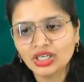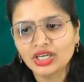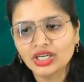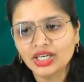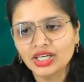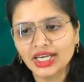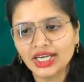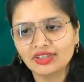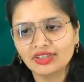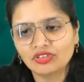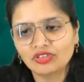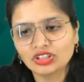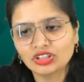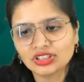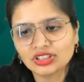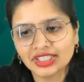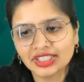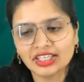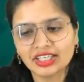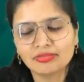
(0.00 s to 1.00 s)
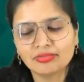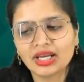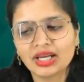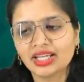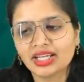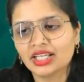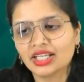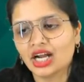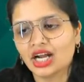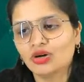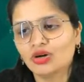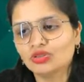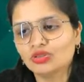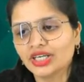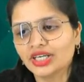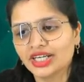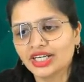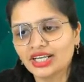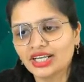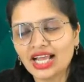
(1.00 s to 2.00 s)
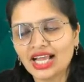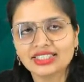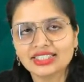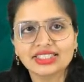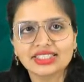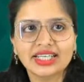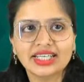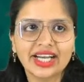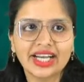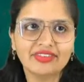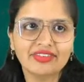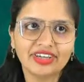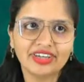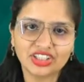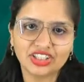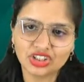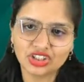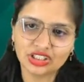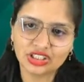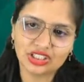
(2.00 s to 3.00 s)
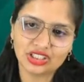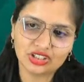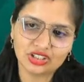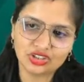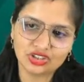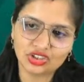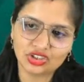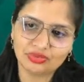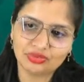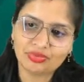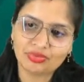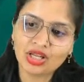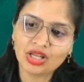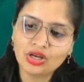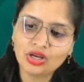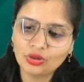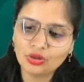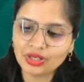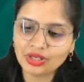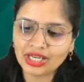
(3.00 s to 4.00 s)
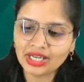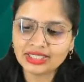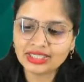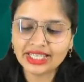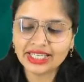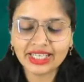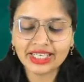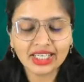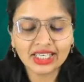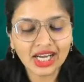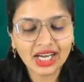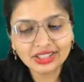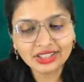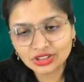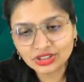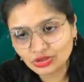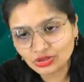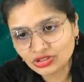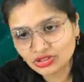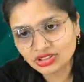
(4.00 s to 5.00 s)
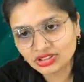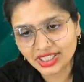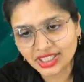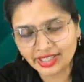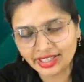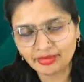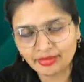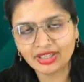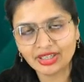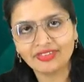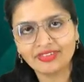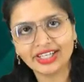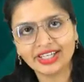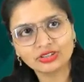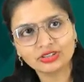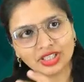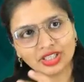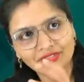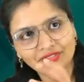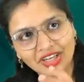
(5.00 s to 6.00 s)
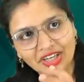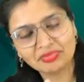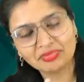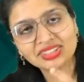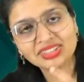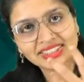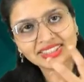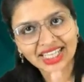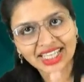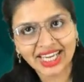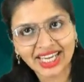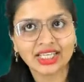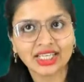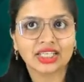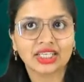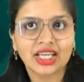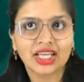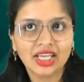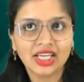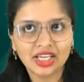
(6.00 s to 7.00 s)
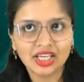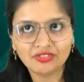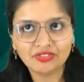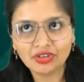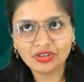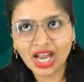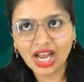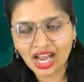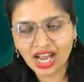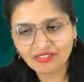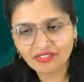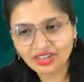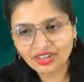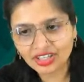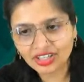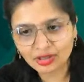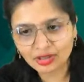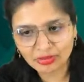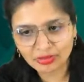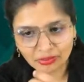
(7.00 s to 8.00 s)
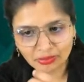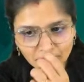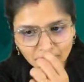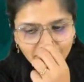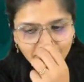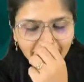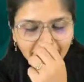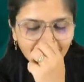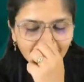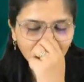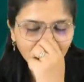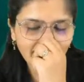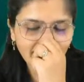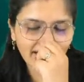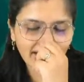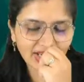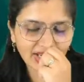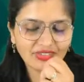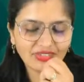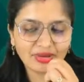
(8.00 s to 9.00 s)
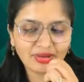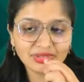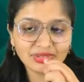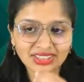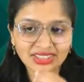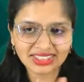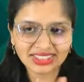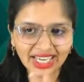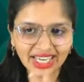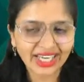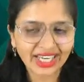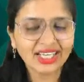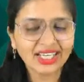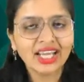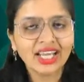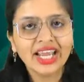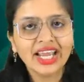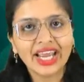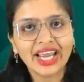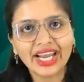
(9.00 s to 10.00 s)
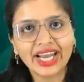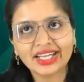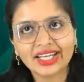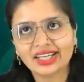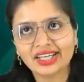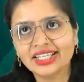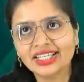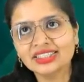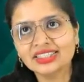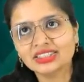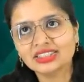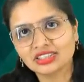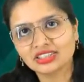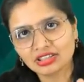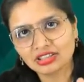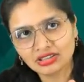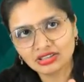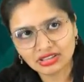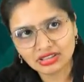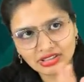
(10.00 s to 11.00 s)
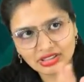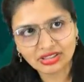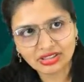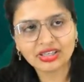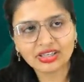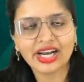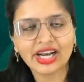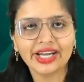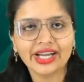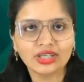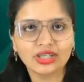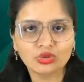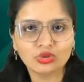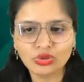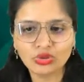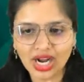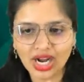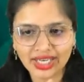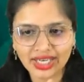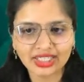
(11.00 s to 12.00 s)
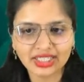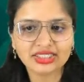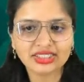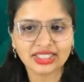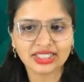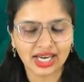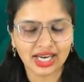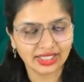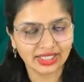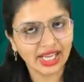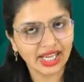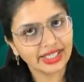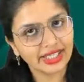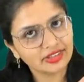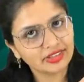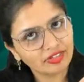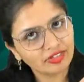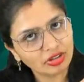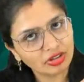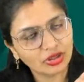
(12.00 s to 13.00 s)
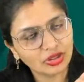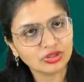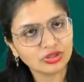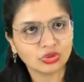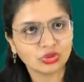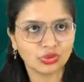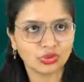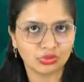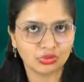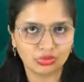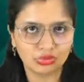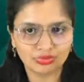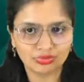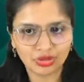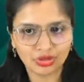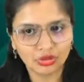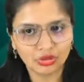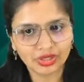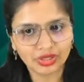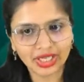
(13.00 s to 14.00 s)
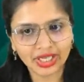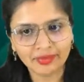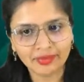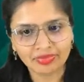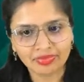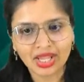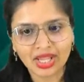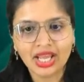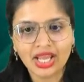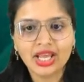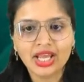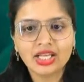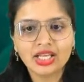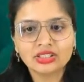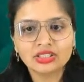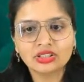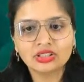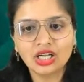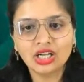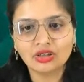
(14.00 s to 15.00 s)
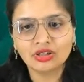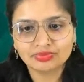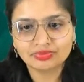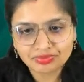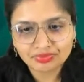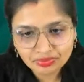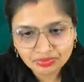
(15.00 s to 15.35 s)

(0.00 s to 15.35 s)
it was taken by ground, it has an advection energy. Okay, they can ask you in statement wise. So if I'm saying, if you haven't remembered it, if I'm saying, at least try to understand, that will also do. Okay, so now